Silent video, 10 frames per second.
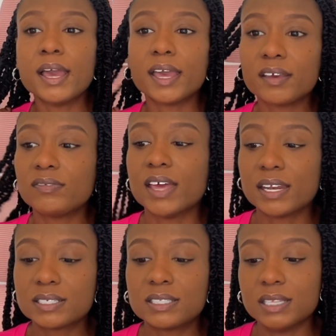if that
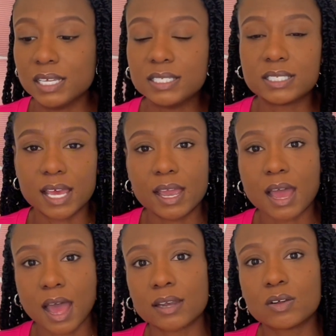is the set
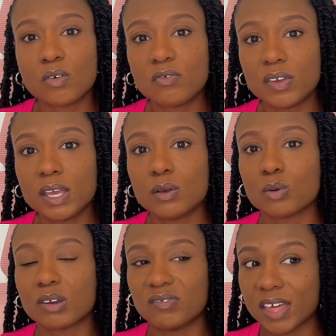condo fee
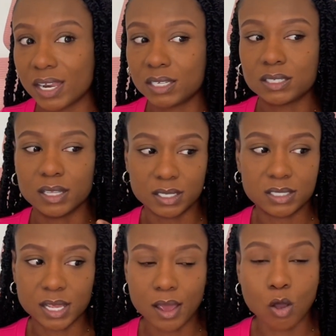or if that is the
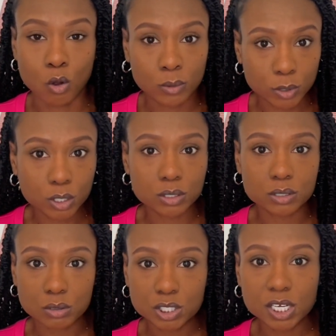set homeowners
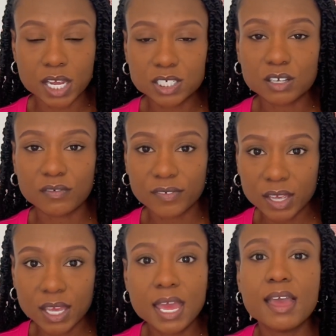association
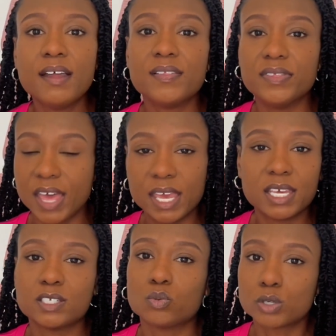fee, that
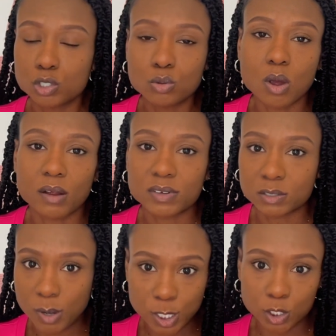is what you are
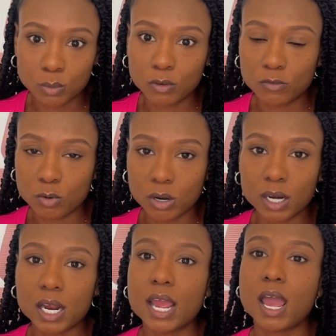responsible
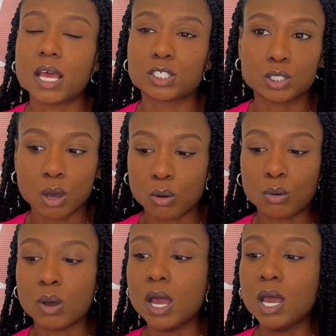for. So